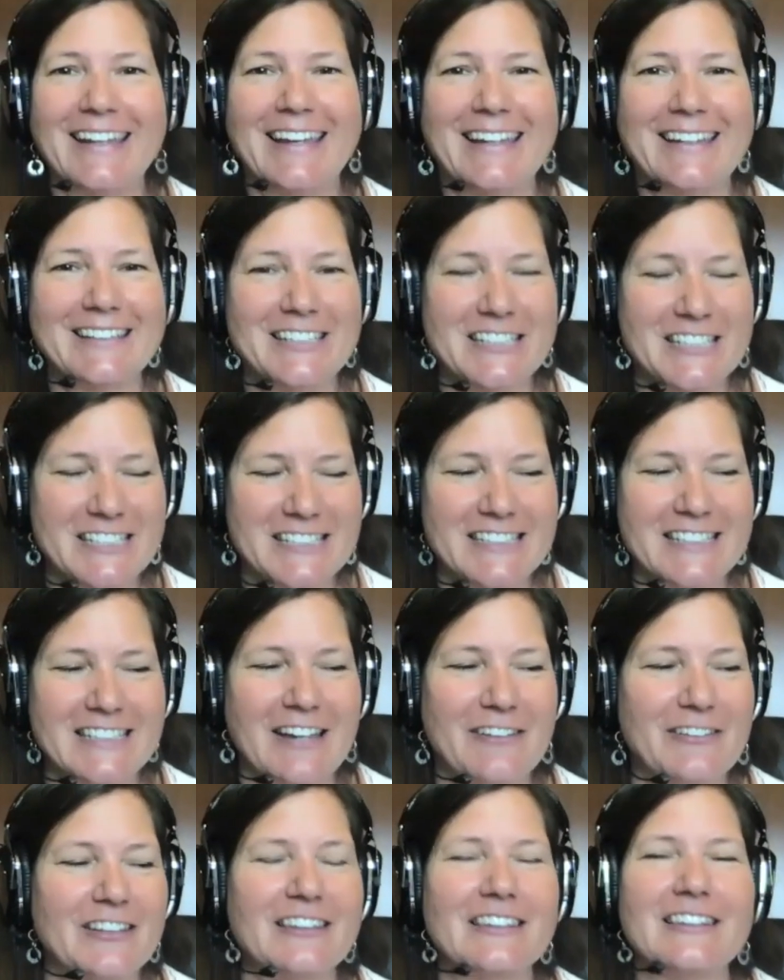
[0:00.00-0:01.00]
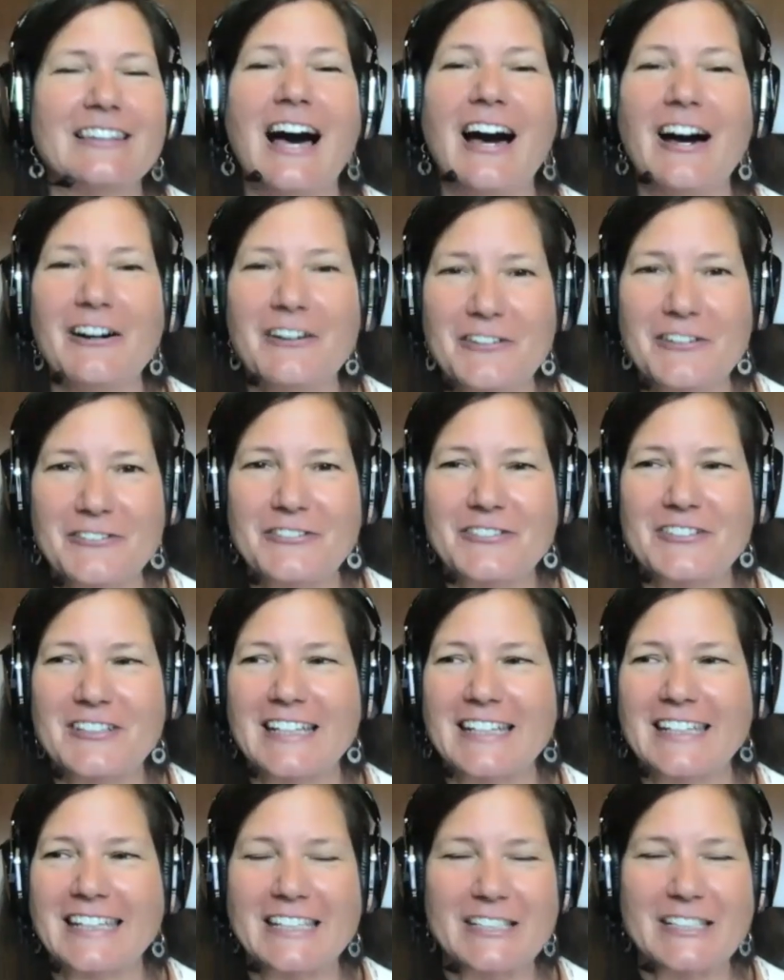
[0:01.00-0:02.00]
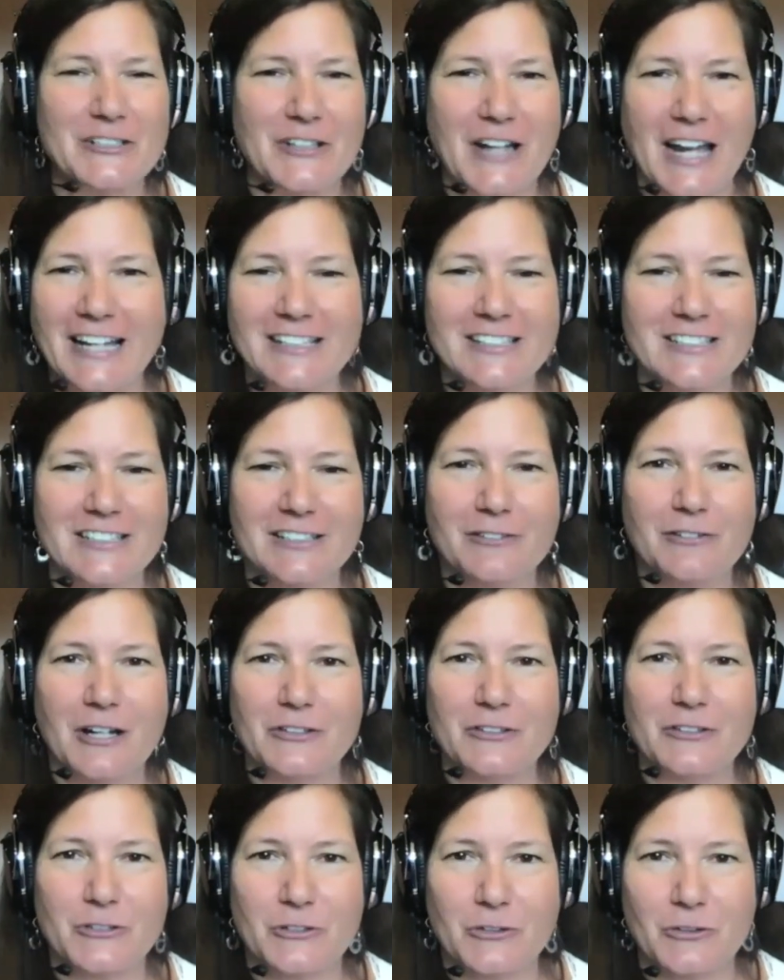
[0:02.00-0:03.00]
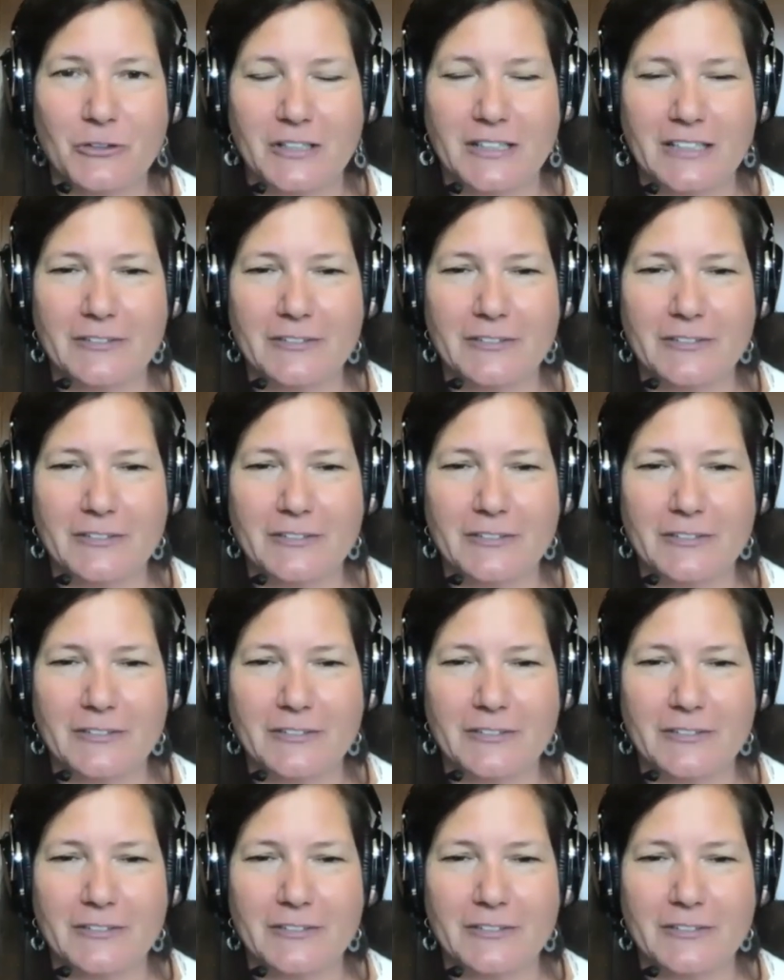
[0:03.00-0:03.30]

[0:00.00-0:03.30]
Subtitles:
And just, I would love an interaction around story.